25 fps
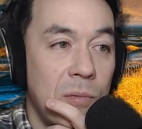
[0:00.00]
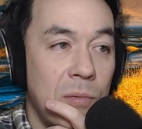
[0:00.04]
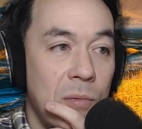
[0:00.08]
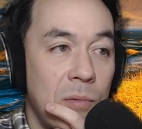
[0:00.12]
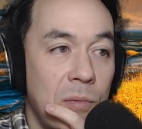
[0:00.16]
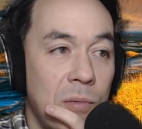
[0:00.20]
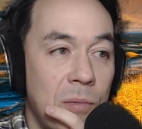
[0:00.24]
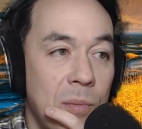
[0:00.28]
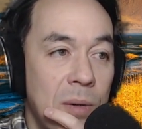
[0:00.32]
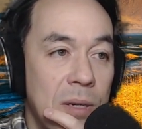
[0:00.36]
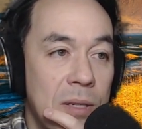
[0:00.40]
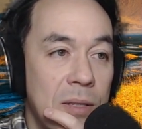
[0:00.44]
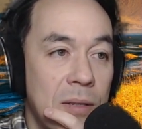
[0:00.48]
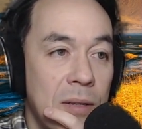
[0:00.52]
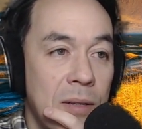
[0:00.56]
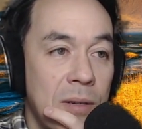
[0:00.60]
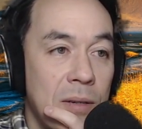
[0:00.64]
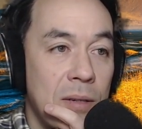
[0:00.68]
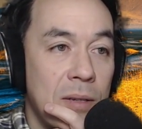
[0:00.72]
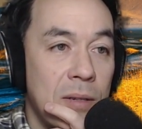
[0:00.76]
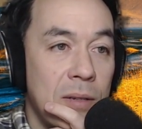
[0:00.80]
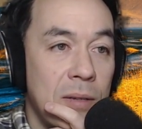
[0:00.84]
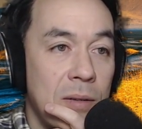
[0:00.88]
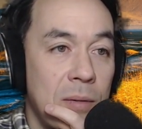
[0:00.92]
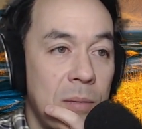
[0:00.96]
My son
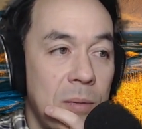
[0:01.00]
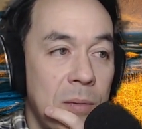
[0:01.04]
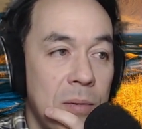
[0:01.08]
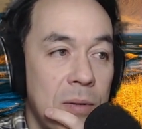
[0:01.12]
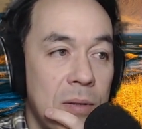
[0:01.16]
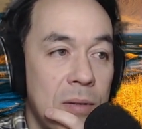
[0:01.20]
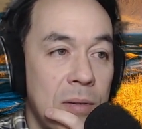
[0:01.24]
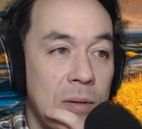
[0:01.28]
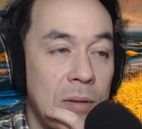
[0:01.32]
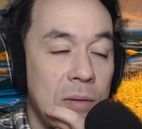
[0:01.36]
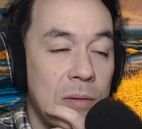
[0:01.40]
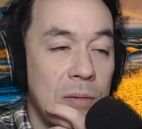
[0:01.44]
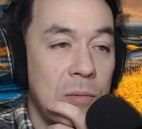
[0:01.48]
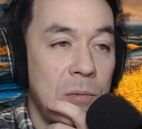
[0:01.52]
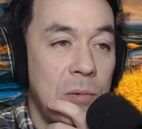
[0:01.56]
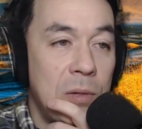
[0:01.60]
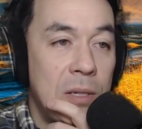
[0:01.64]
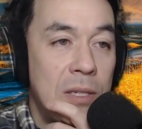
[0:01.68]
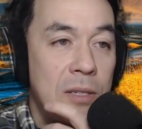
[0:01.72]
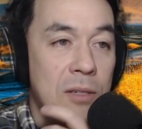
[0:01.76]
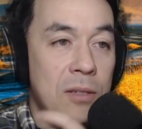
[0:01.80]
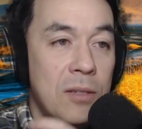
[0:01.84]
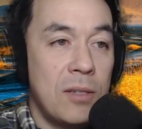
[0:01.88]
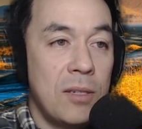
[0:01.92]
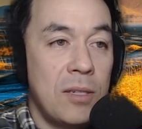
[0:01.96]
asked how with his news,
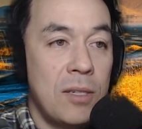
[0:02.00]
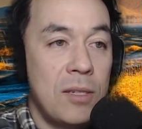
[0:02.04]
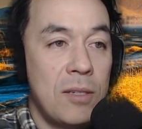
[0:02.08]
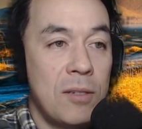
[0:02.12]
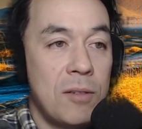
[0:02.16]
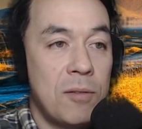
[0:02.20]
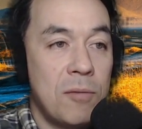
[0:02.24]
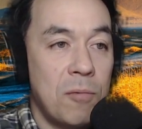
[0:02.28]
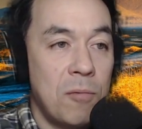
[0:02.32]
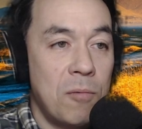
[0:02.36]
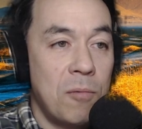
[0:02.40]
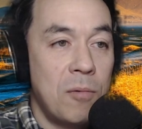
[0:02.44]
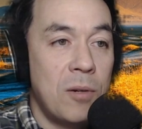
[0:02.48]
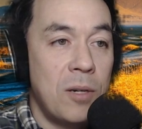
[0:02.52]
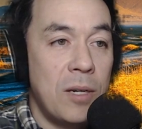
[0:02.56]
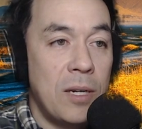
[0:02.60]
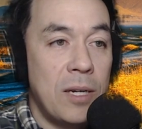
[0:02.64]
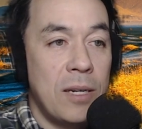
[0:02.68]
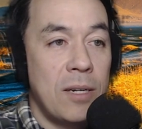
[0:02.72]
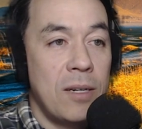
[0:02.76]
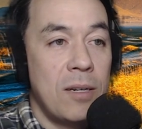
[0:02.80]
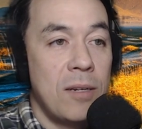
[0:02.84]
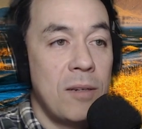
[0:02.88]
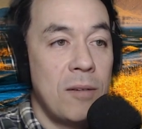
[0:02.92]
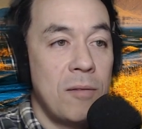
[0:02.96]
which is
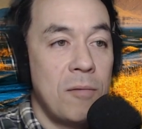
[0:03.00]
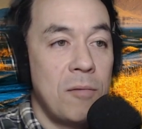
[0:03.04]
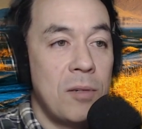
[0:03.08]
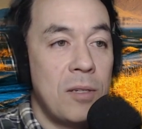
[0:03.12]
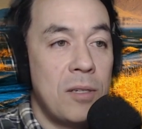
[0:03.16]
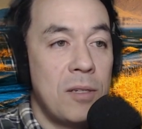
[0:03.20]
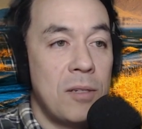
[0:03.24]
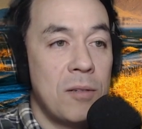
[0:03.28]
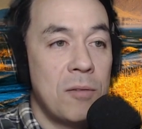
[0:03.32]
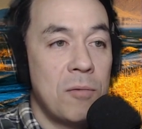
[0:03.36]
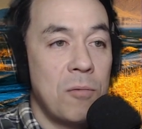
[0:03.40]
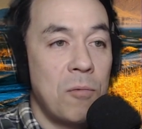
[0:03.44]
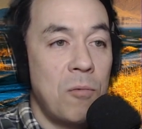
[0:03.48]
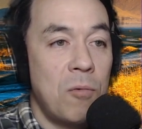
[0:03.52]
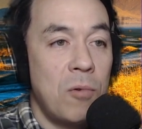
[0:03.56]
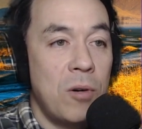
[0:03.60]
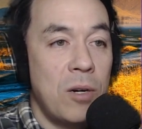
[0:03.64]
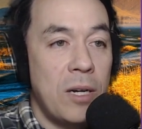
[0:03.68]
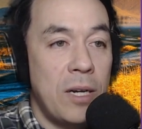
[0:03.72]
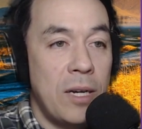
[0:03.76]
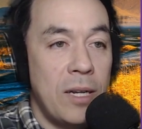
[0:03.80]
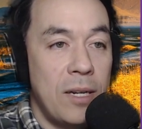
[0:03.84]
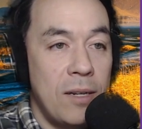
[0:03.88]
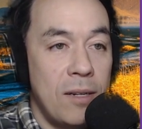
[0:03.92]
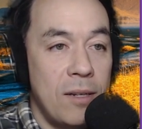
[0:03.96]
what
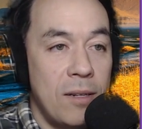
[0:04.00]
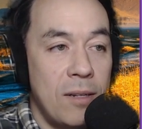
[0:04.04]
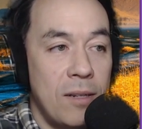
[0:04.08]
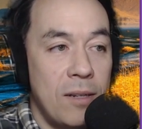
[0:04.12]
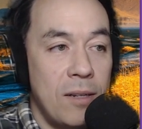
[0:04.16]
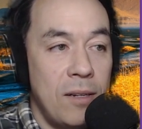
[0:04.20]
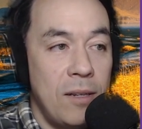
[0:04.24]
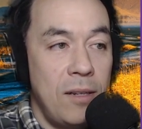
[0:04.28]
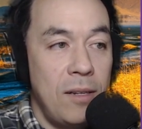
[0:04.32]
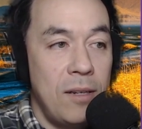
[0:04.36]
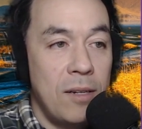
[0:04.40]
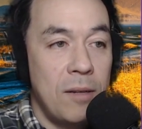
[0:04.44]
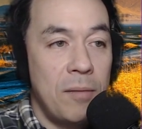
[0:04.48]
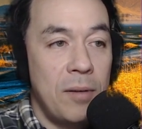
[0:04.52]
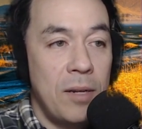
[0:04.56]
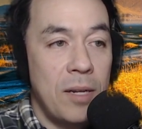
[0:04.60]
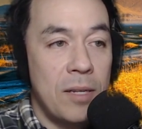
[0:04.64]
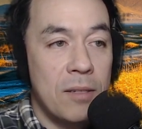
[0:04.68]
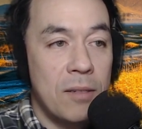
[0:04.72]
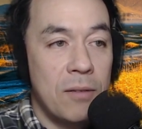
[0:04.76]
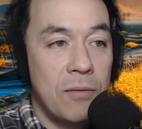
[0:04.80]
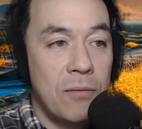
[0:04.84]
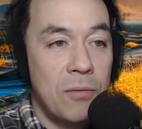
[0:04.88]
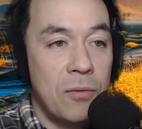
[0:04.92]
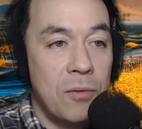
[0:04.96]
he had been
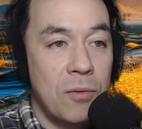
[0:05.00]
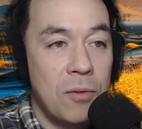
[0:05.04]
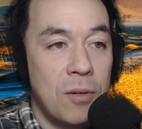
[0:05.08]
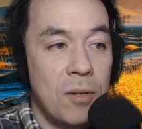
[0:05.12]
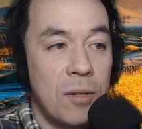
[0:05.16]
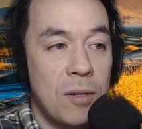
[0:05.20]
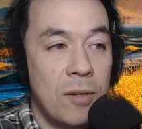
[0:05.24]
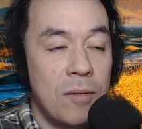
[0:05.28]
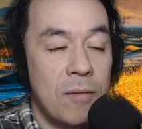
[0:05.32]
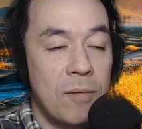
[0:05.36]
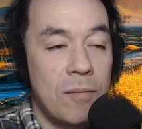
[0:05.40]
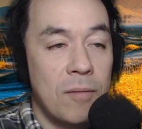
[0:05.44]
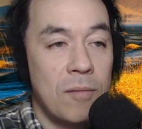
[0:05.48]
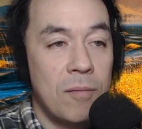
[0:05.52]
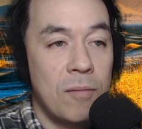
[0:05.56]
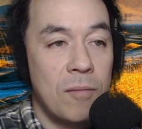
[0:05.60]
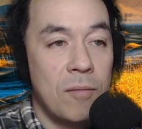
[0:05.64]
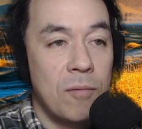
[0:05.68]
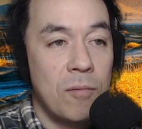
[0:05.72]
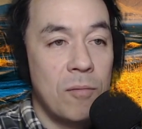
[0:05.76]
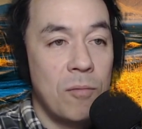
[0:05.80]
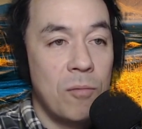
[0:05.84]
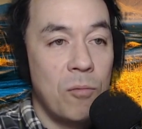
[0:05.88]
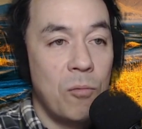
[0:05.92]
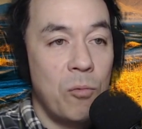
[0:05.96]
asking for,
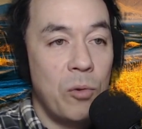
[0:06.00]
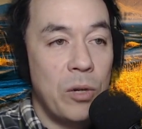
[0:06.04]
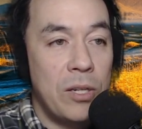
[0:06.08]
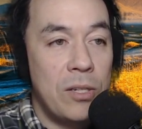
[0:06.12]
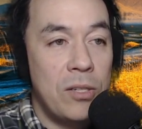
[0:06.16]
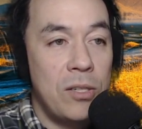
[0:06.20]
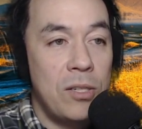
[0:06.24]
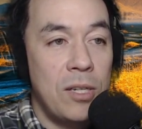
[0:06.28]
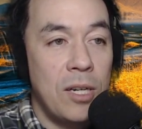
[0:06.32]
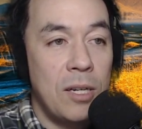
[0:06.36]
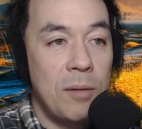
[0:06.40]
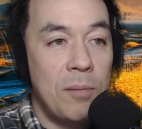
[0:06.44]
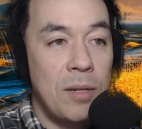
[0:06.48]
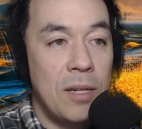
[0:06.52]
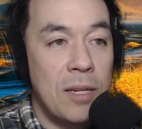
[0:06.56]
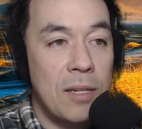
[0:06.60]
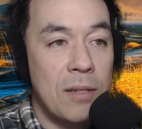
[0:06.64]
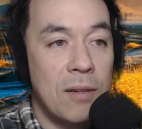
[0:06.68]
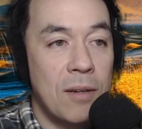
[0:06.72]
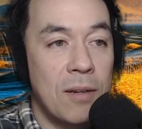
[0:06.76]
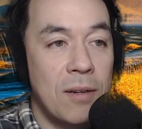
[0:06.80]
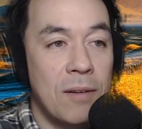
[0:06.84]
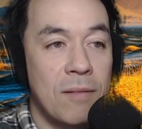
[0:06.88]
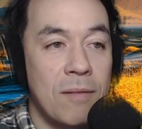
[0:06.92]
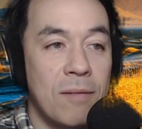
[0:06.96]
which he had been
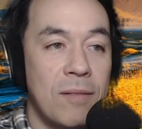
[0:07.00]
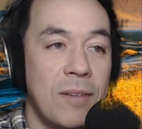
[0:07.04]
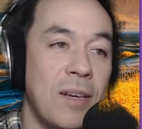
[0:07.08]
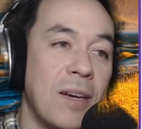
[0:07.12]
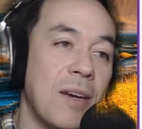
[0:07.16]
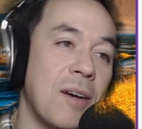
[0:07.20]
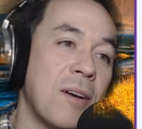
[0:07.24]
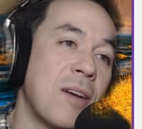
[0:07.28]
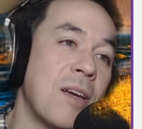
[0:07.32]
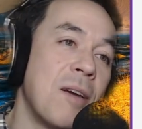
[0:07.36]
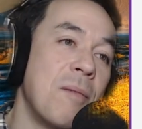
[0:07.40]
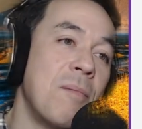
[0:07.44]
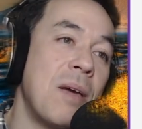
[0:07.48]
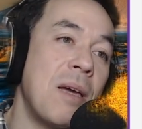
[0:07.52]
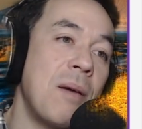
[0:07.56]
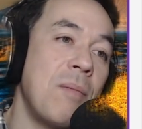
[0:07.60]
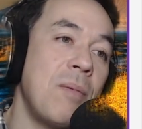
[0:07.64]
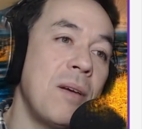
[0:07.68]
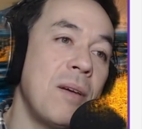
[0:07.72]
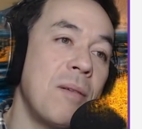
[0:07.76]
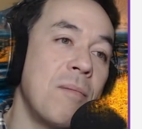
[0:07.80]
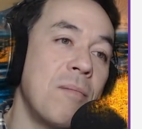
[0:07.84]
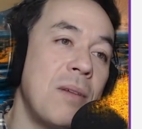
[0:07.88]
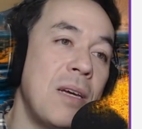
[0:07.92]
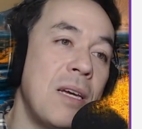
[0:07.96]
asking. Yeah, okay,
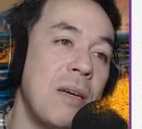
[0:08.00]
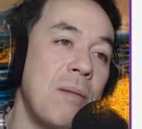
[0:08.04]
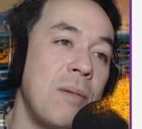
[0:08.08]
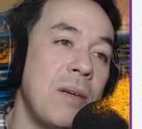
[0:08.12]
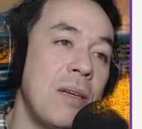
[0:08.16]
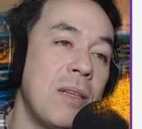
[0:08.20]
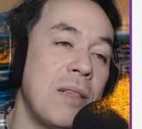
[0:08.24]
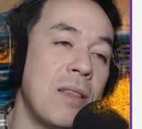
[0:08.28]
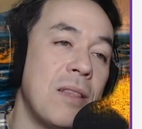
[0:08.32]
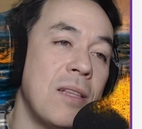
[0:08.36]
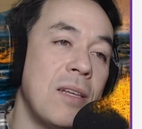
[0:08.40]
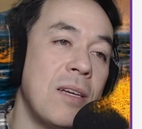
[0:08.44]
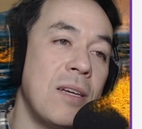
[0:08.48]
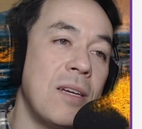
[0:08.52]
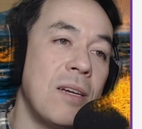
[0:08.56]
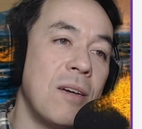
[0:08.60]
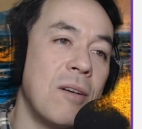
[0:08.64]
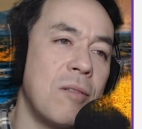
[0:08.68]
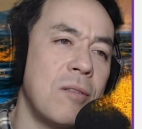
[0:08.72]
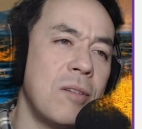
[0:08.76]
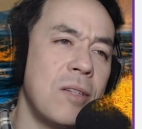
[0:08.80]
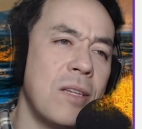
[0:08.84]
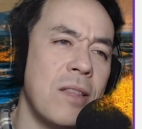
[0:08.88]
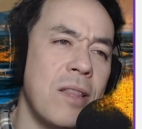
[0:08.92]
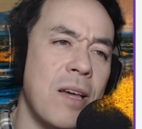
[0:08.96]
maybe
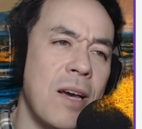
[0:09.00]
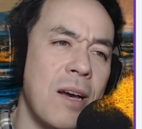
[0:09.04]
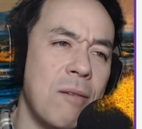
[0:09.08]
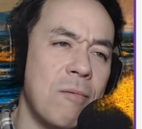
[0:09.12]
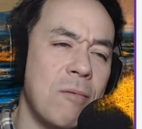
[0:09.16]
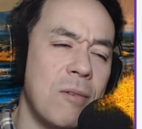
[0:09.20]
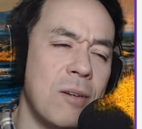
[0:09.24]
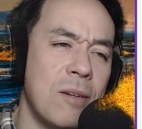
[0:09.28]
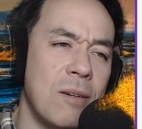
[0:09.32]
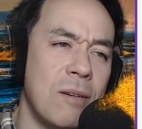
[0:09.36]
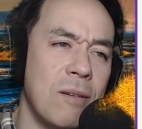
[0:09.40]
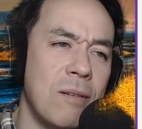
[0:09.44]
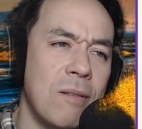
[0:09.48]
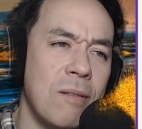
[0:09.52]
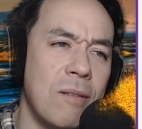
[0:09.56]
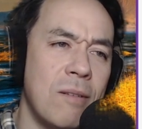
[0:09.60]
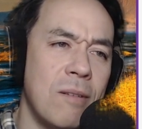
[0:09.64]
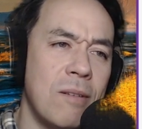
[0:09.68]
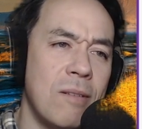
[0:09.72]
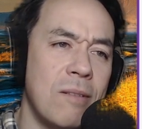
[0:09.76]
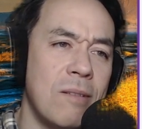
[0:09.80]
only that one.